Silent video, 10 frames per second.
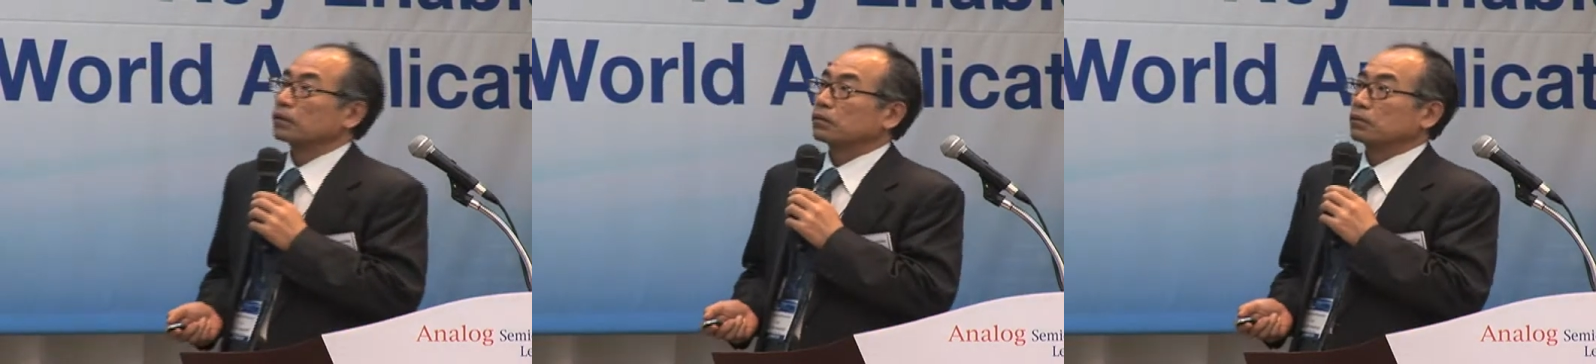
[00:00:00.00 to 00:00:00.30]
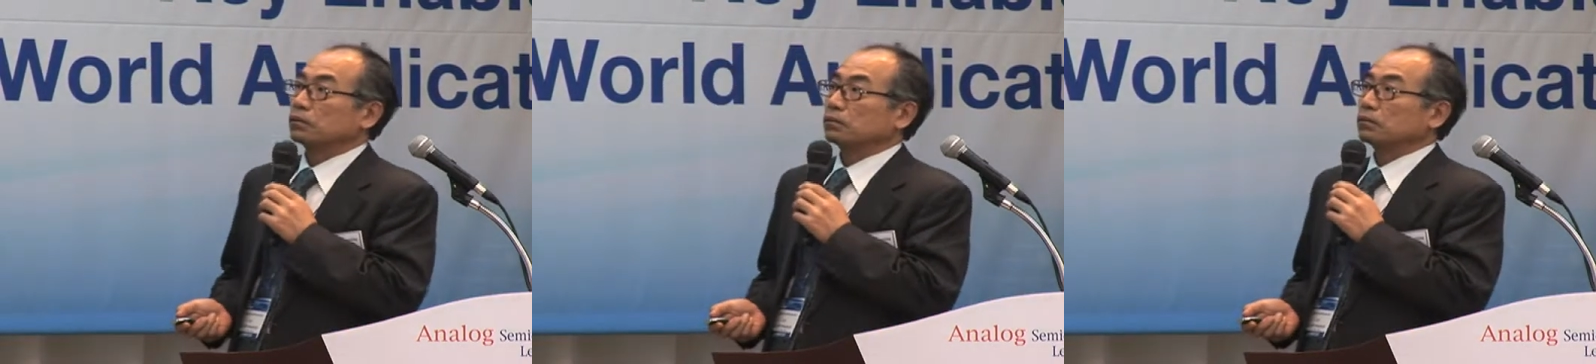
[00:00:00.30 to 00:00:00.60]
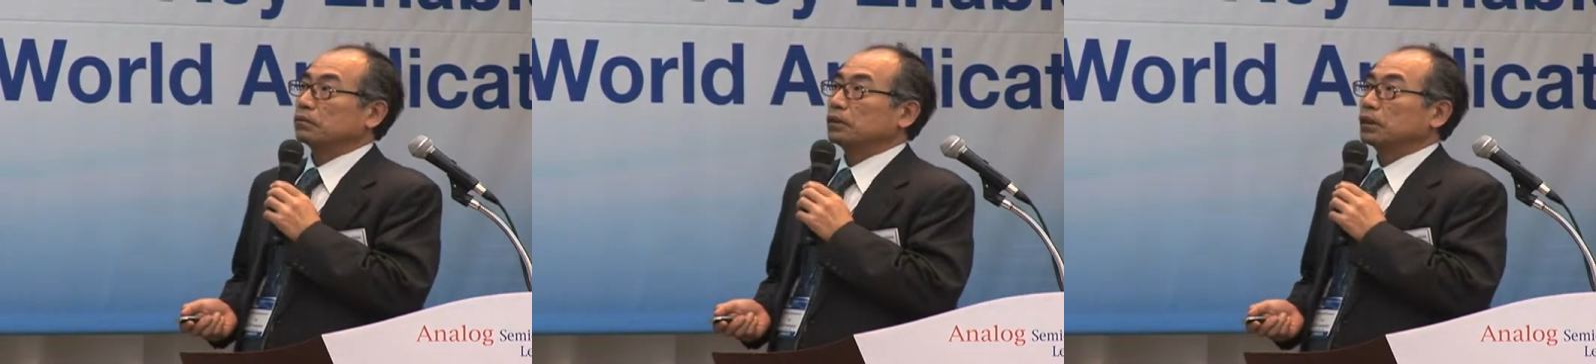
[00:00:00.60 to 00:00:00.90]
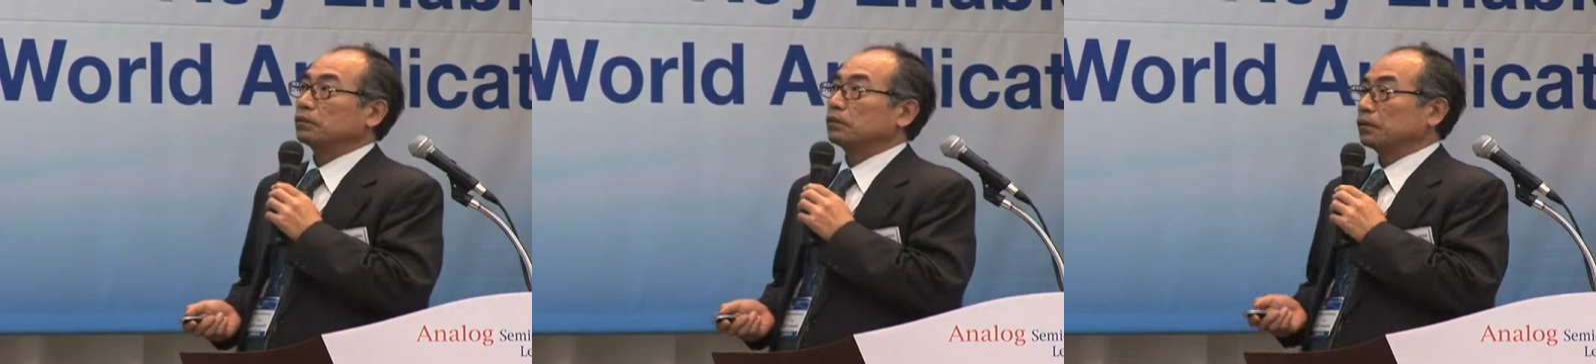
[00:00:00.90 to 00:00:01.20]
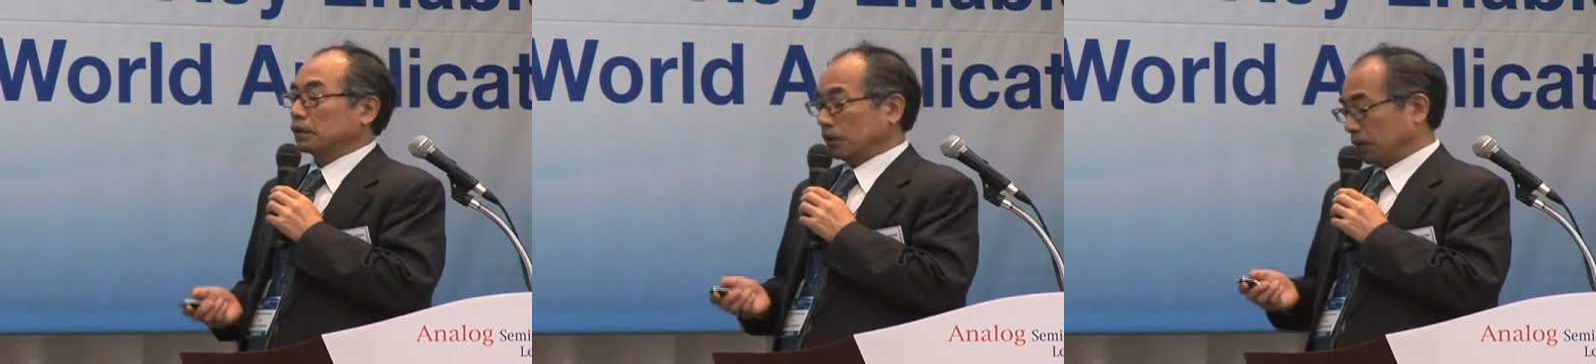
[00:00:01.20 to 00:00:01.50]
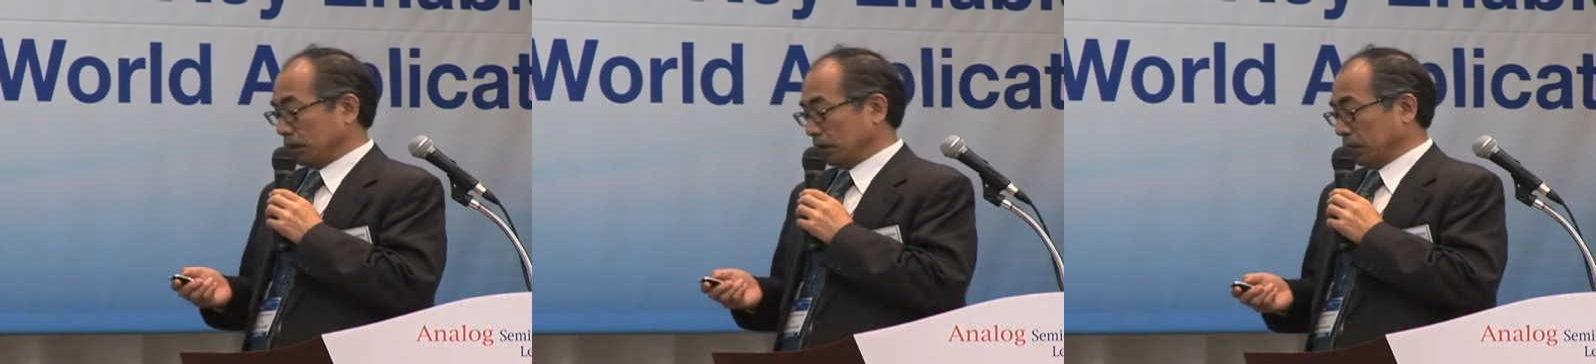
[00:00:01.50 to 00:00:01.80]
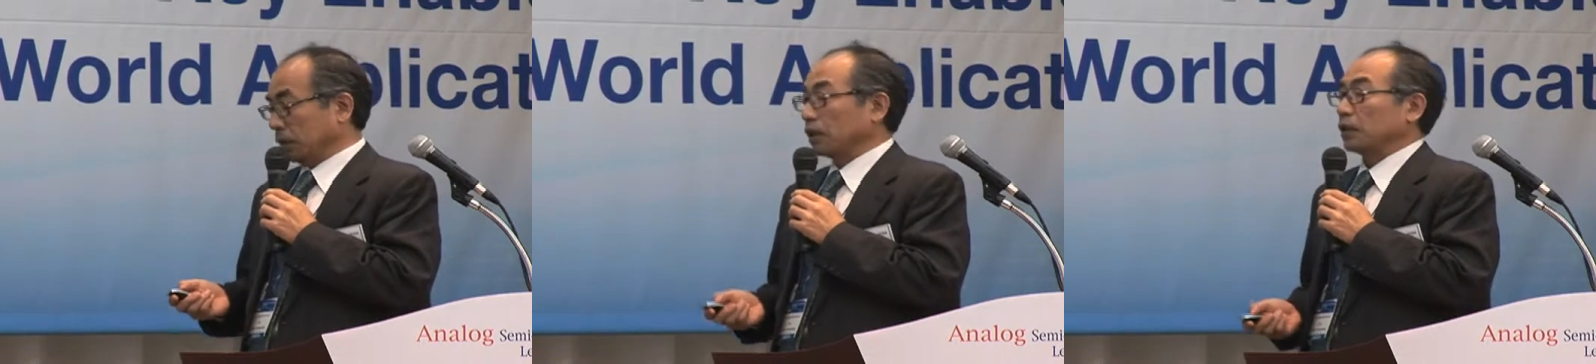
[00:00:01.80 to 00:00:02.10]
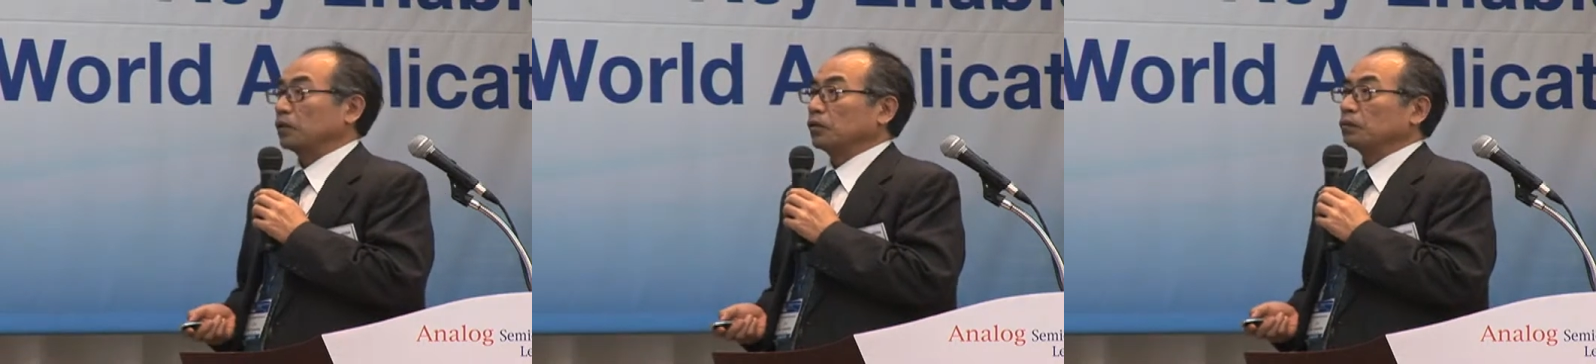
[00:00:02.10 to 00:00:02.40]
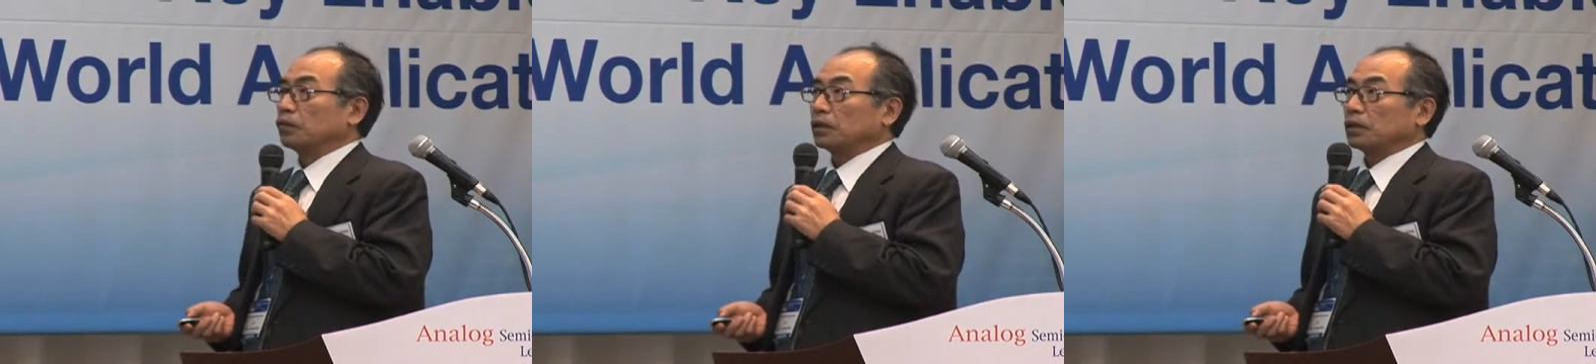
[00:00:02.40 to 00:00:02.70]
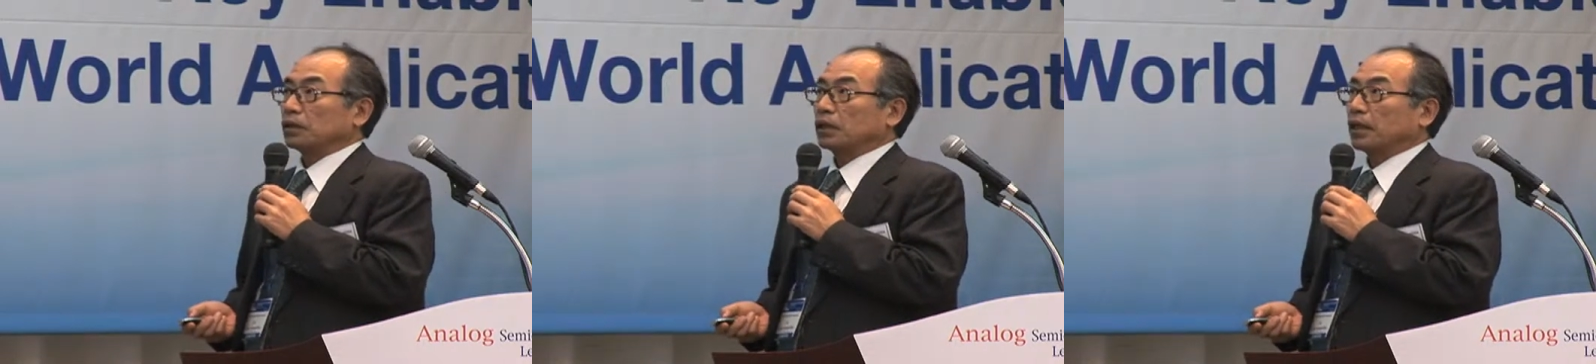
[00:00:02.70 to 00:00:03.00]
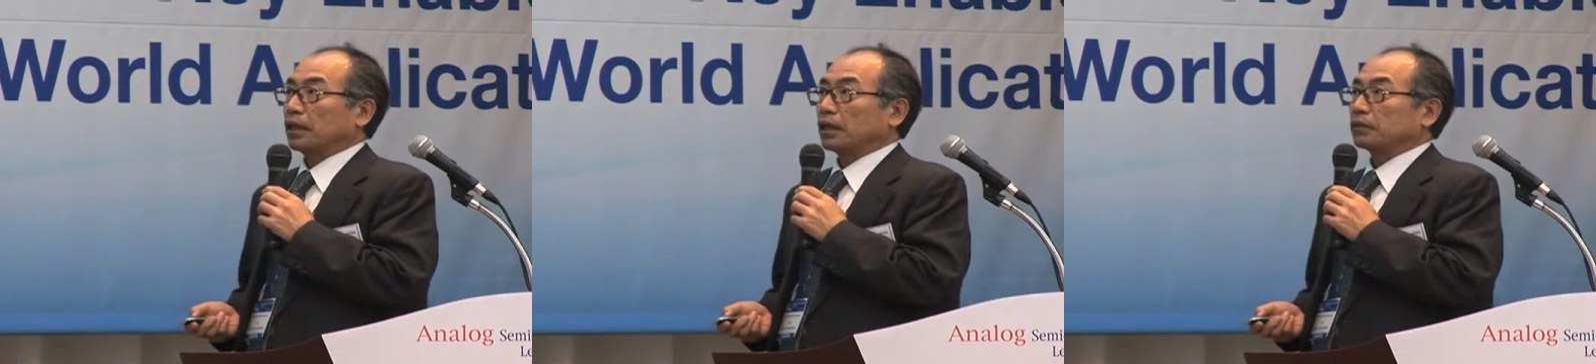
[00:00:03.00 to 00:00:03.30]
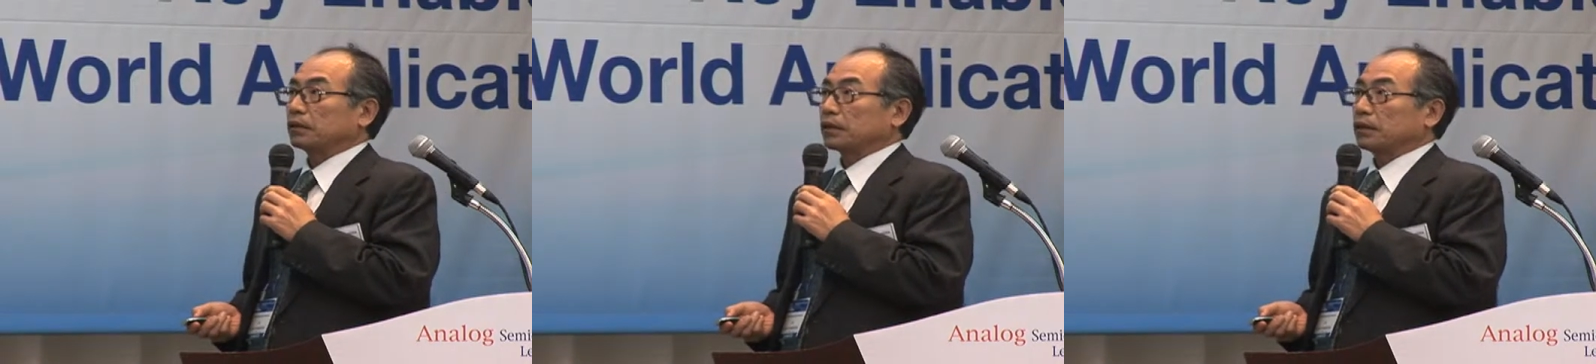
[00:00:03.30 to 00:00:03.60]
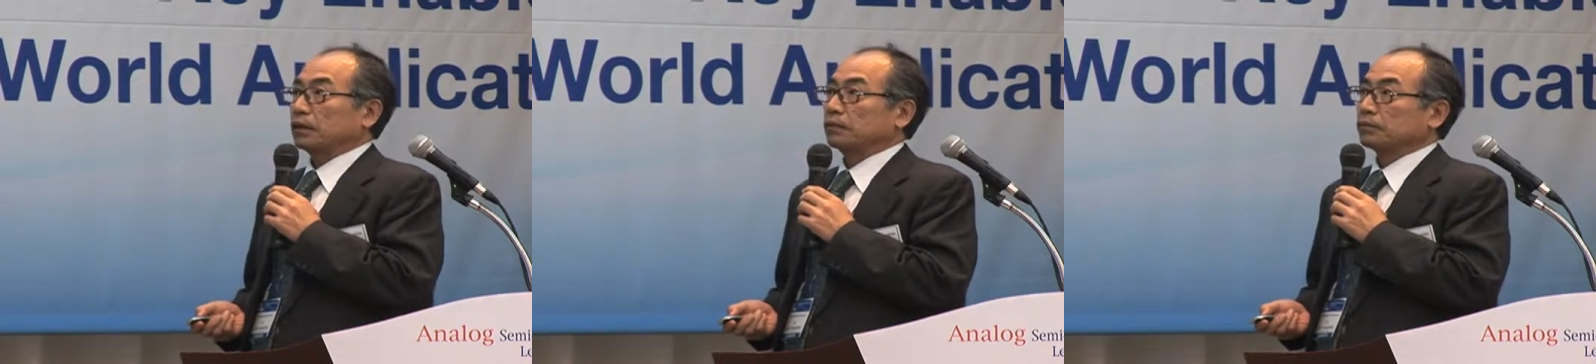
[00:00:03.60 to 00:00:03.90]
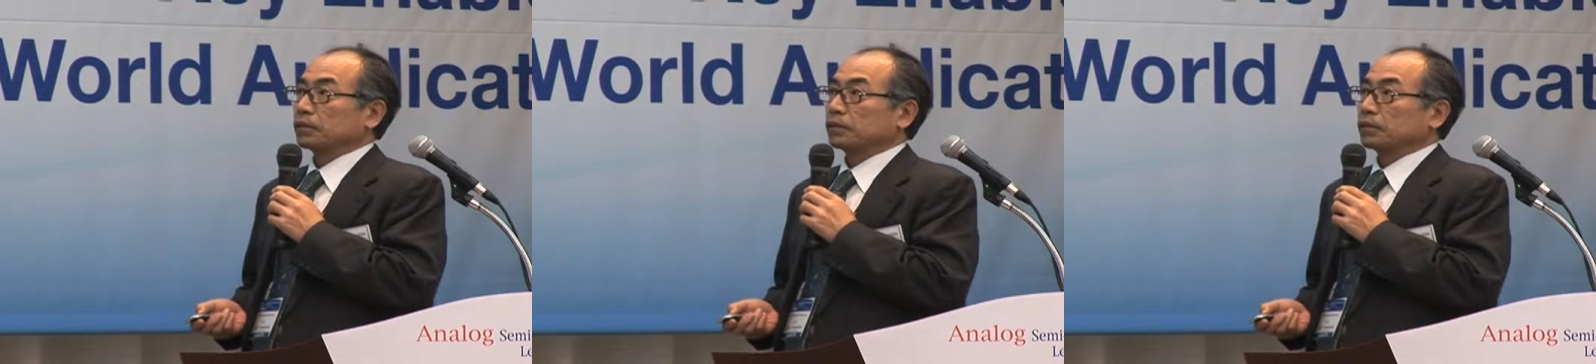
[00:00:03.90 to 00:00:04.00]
So next is the more high accuracy.